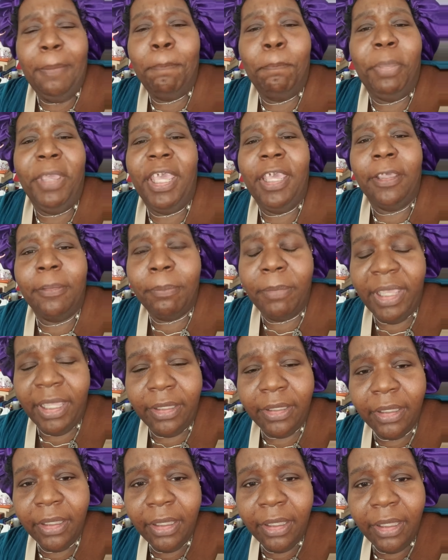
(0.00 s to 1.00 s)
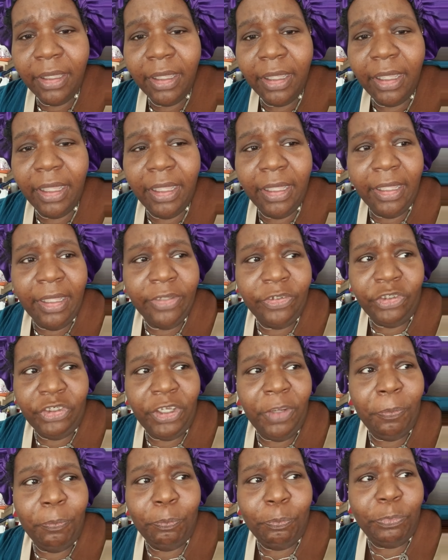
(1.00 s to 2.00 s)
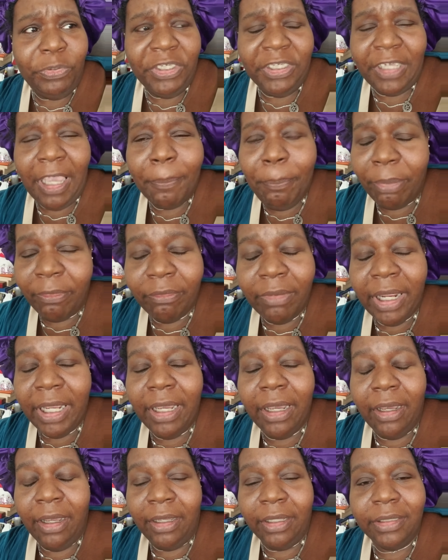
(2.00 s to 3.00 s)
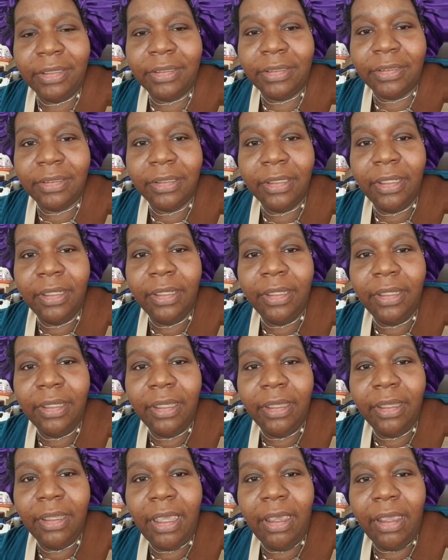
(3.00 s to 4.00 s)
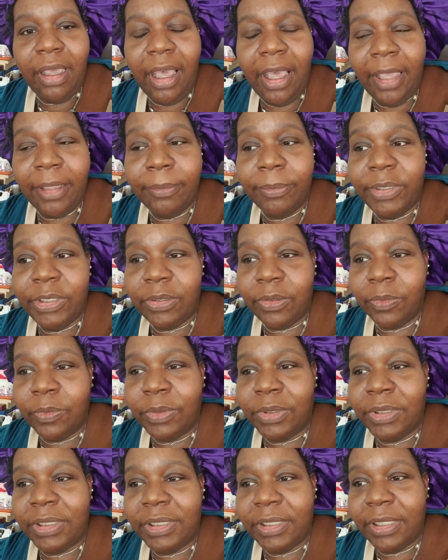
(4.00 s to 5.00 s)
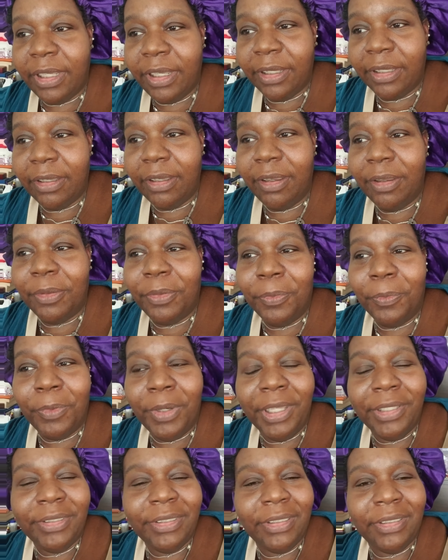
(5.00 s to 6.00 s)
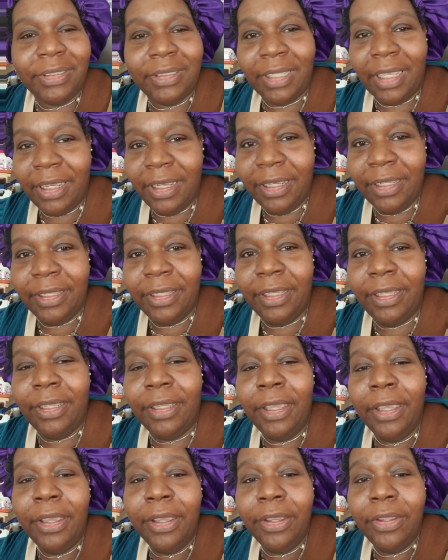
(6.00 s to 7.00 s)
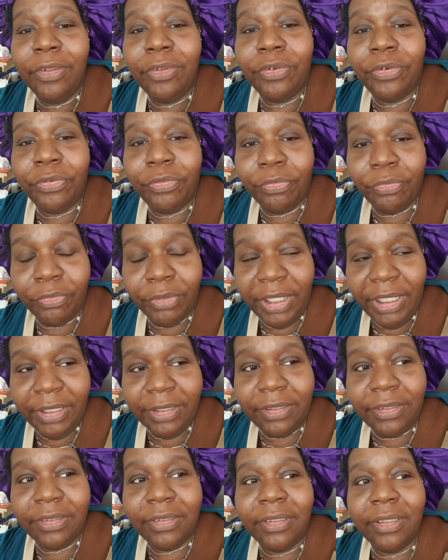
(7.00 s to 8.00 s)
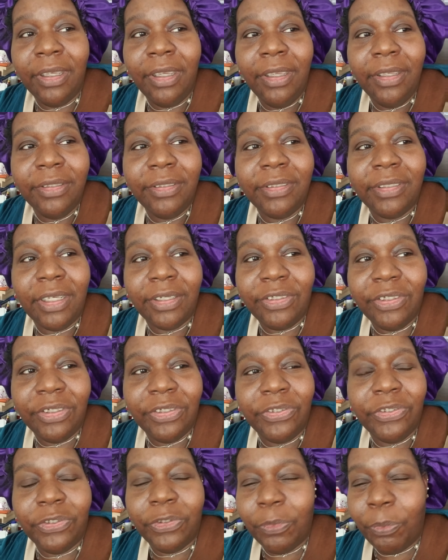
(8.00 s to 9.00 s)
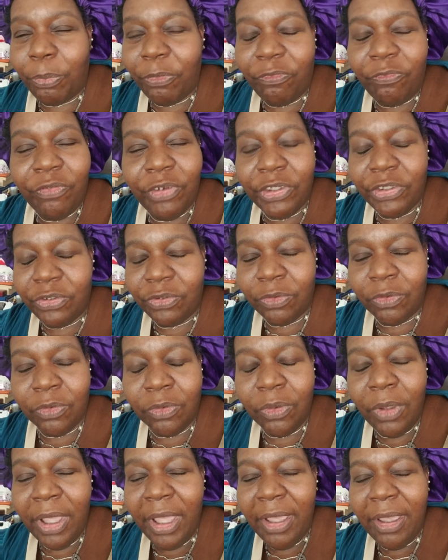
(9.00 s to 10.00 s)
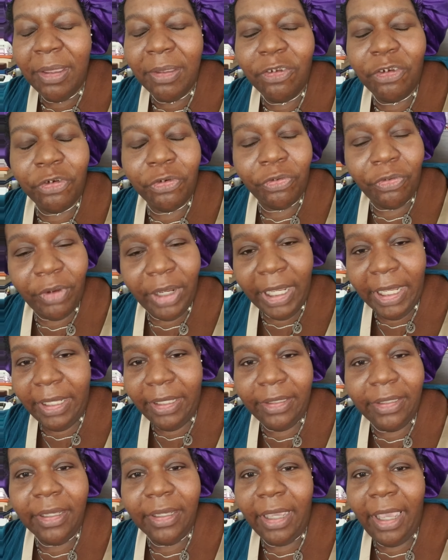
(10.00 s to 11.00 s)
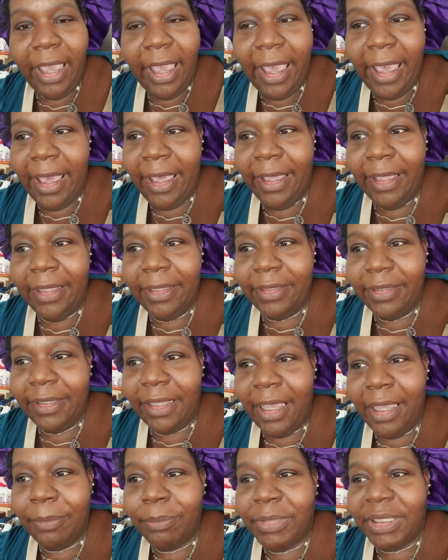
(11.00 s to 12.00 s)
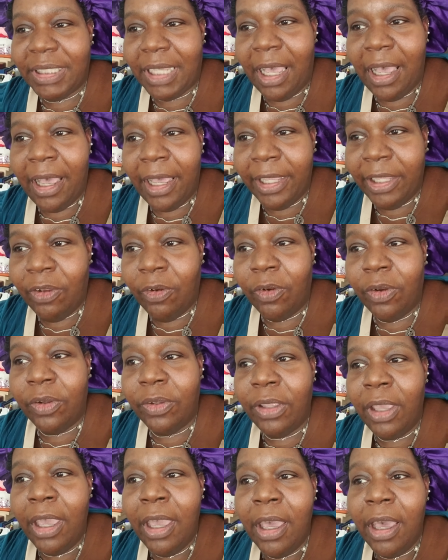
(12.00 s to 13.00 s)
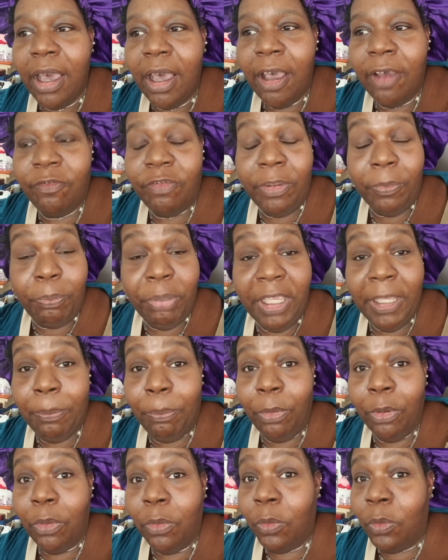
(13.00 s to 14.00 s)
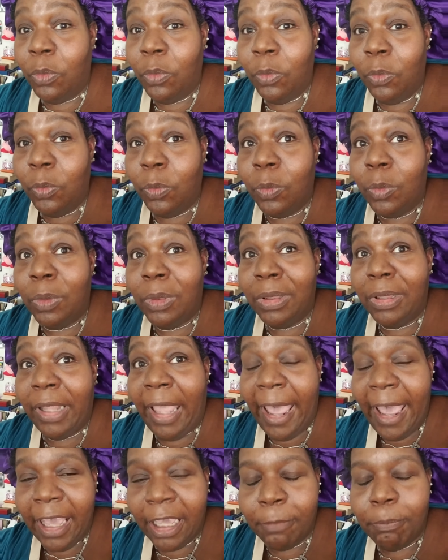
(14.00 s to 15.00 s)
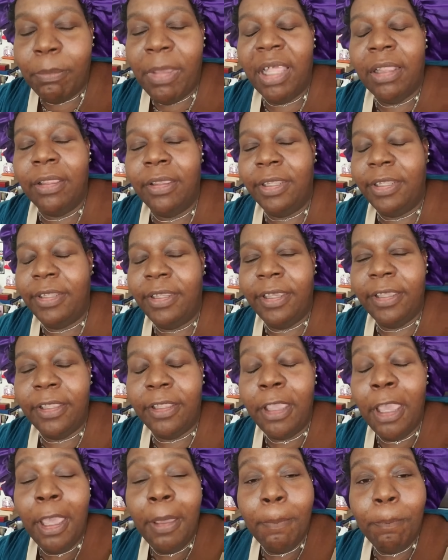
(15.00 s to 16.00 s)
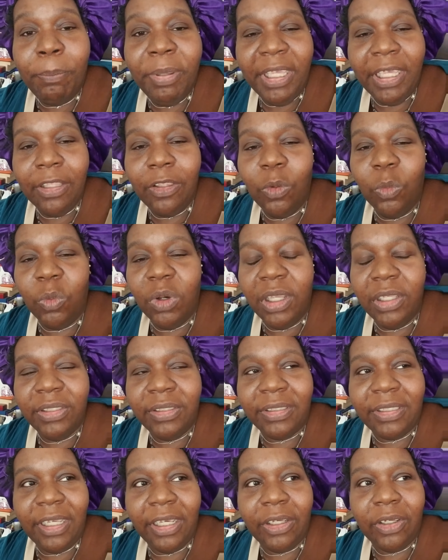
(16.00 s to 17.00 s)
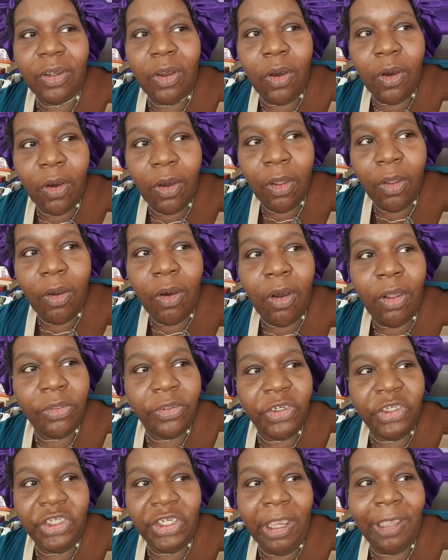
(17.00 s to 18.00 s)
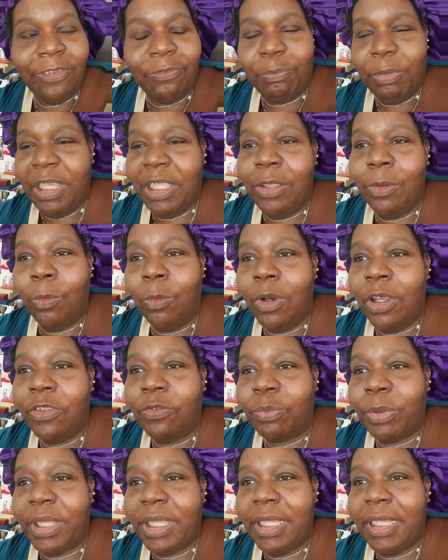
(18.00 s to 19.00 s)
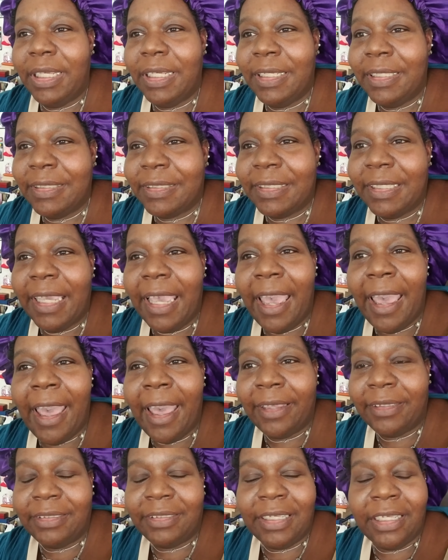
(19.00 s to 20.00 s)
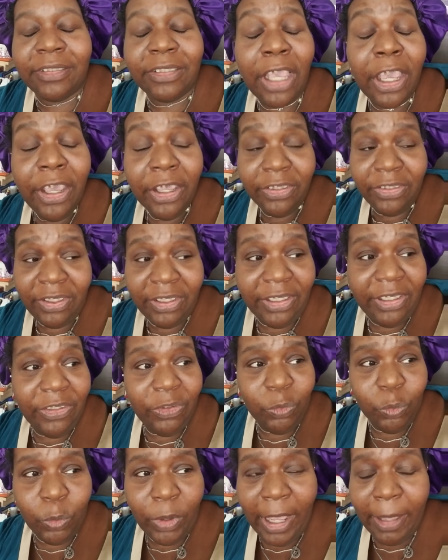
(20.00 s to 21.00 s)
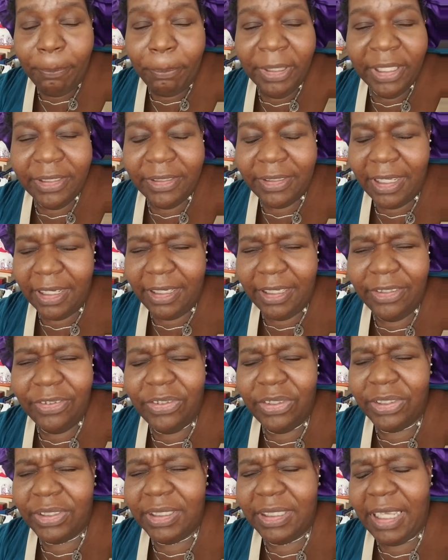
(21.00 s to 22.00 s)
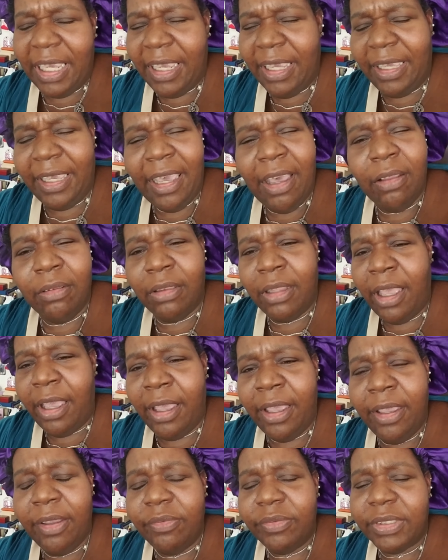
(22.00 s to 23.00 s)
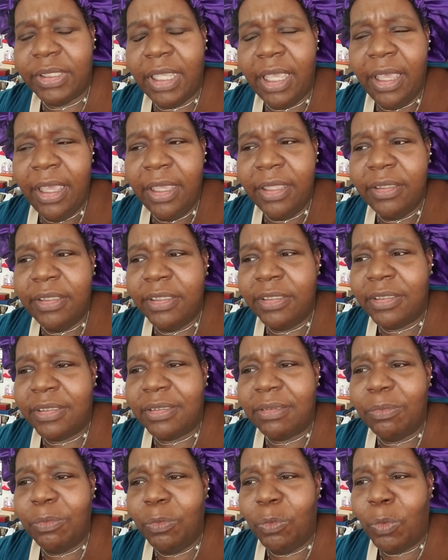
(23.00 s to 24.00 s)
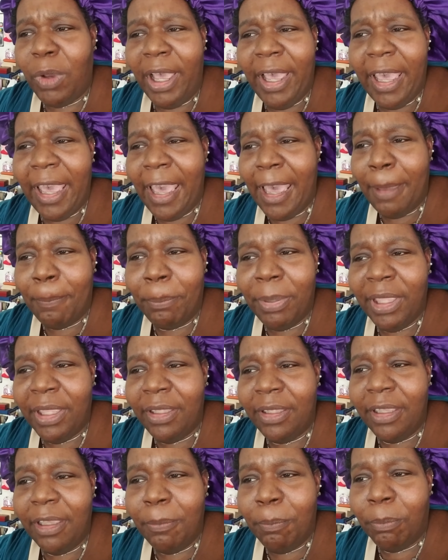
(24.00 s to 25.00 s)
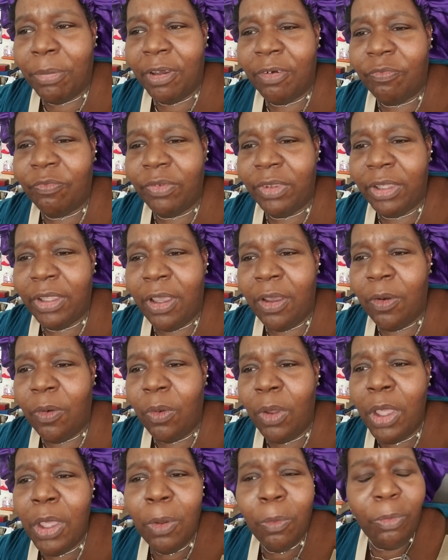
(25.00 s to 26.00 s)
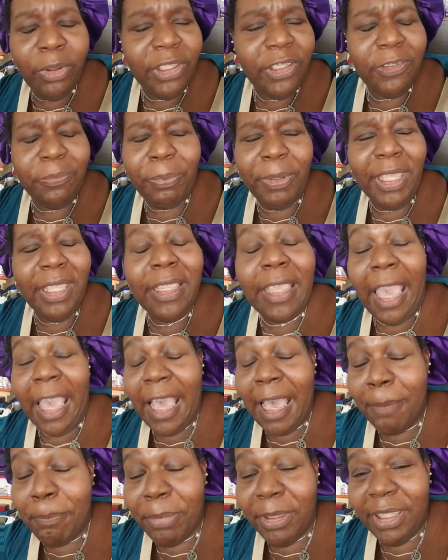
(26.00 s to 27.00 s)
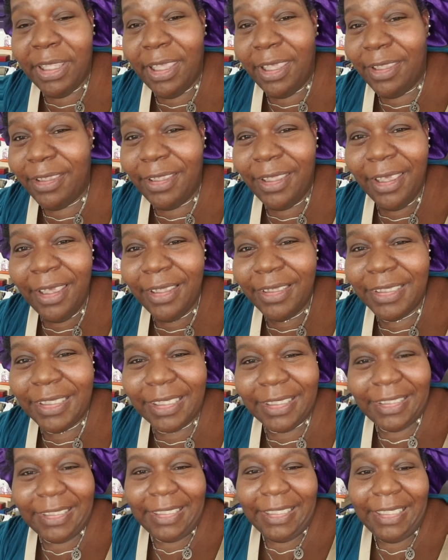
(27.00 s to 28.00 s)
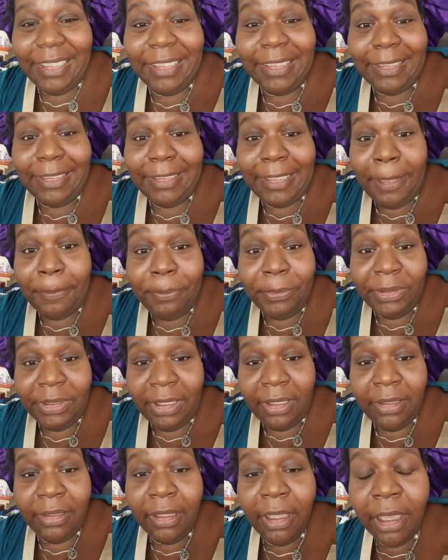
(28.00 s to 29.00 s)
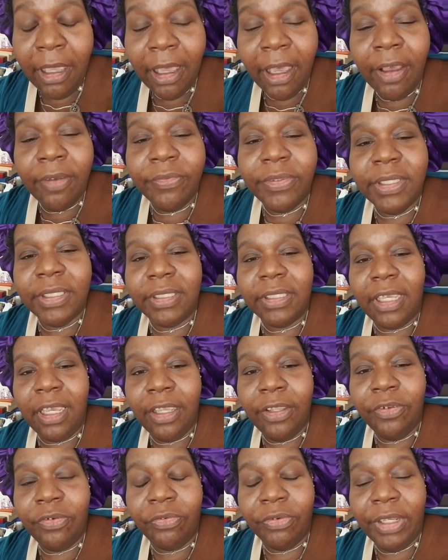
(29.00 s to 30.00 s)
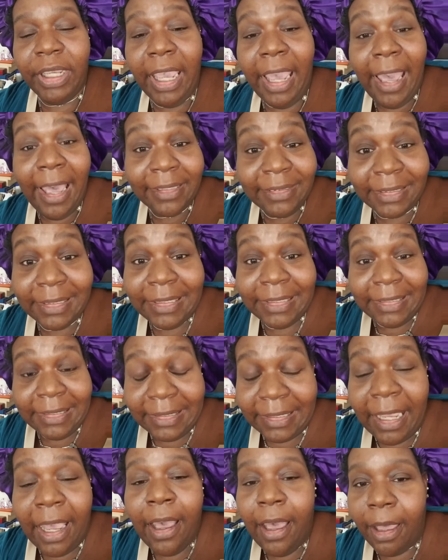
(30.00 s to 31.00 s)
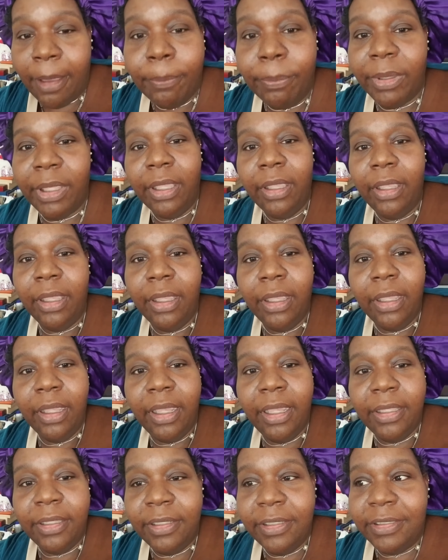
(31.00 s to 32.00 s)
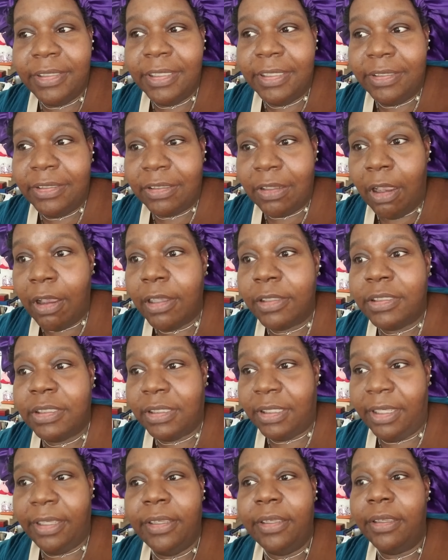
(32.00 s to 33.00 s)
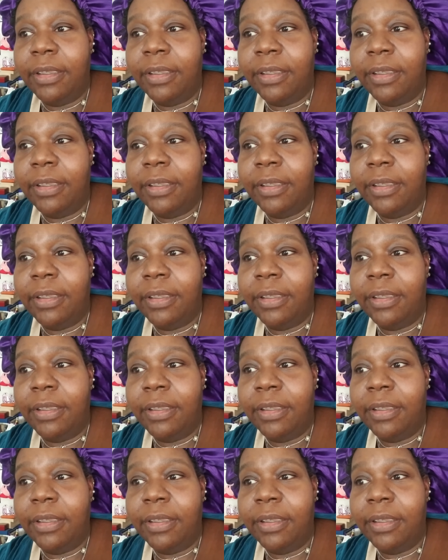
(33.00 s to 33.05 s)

pigment it should separate us. I am so sick of the way society treats such a superficial trait and I'm tired of the people who lack melanin being the ones that call all the shots, being the ones with easy access to these weapons that can just take out lives. This what happened in Buffalo, what has been happening since the inception of this country has to stop. It is exhausting.